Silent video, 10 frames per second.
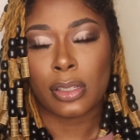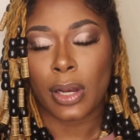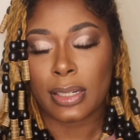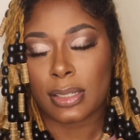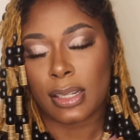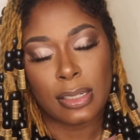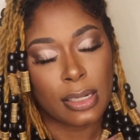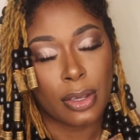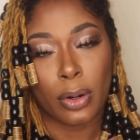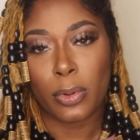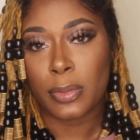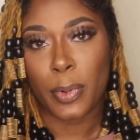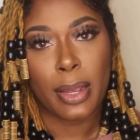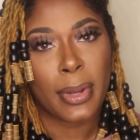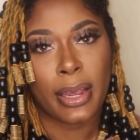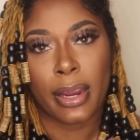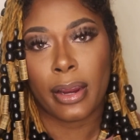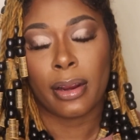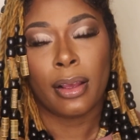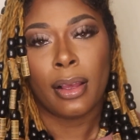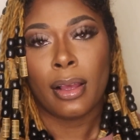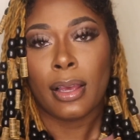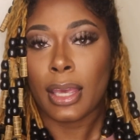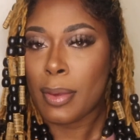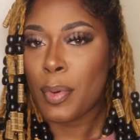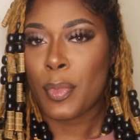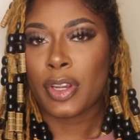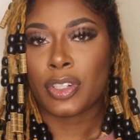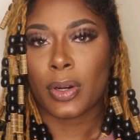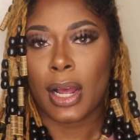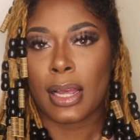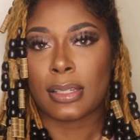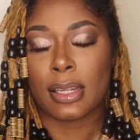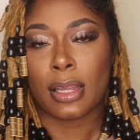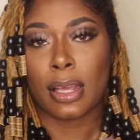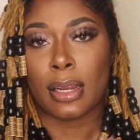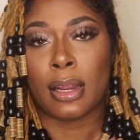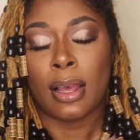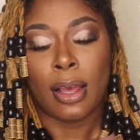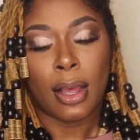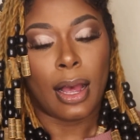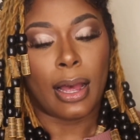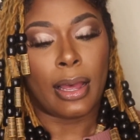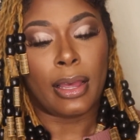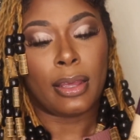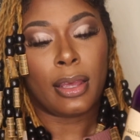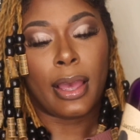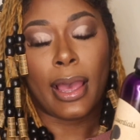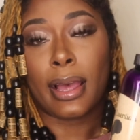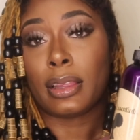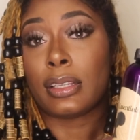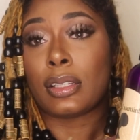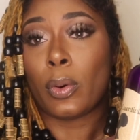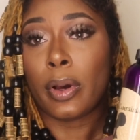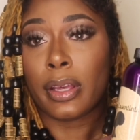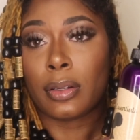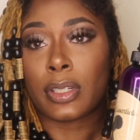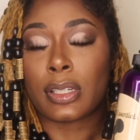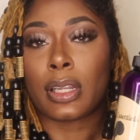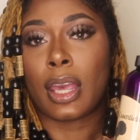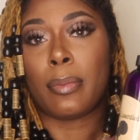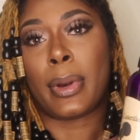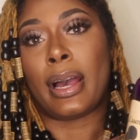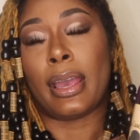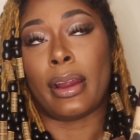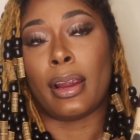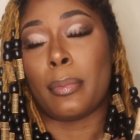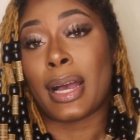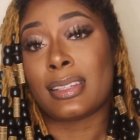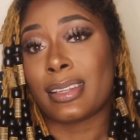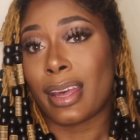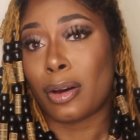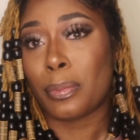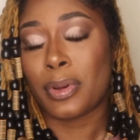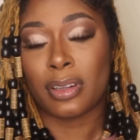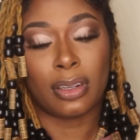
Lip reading: So I just continue to spray my hair, keep it moisturized, and then I add this oil just to keep my hair and my scalp